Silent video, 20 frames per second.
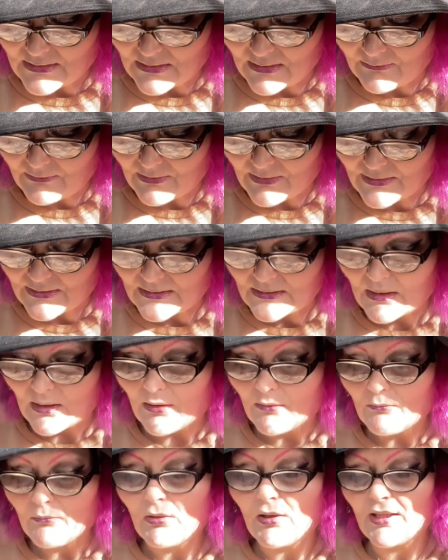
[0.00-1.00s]
lemons,
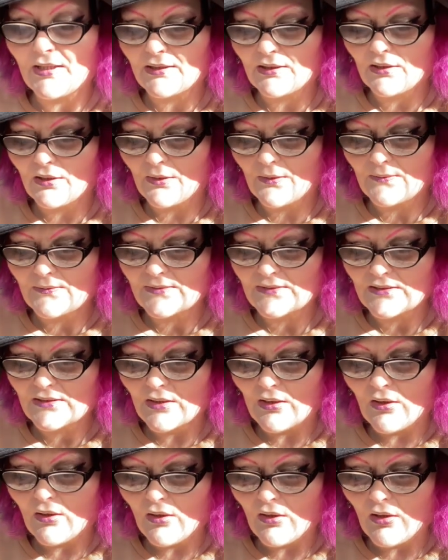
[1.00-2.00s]
pine cones,
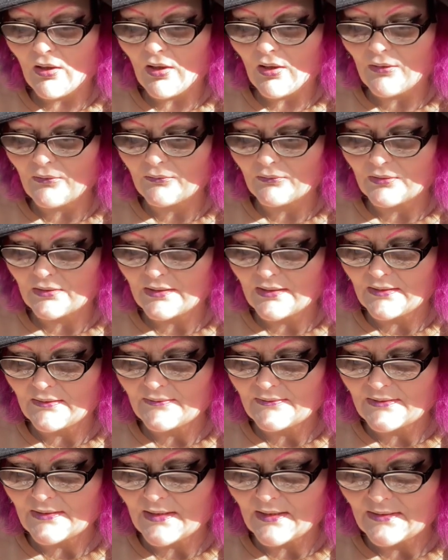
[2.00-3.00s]
oak
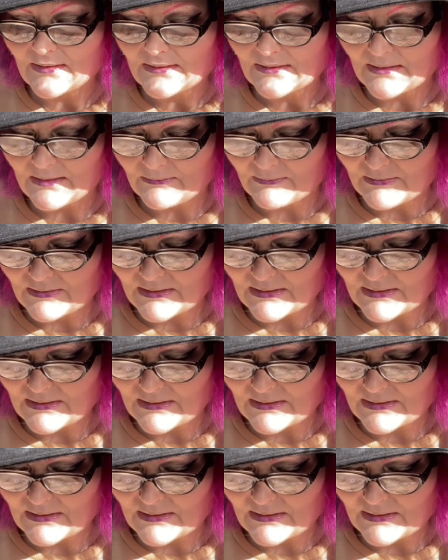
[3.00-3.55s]
leaves and cinnamon